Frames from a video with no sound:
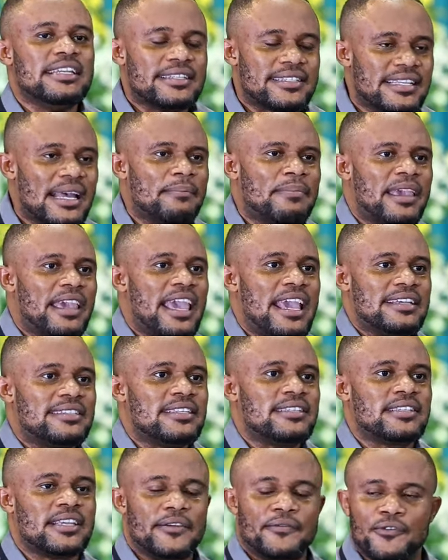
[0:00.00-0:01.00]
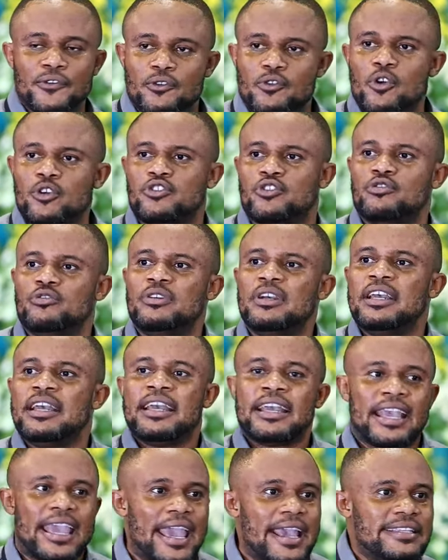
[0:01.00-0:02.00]
In some cases, if you go to
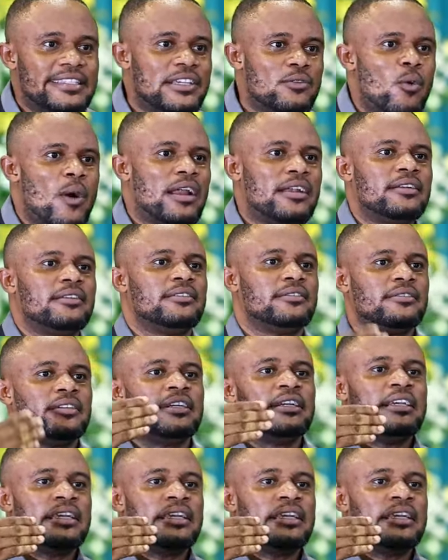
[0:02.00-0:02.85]
KG1,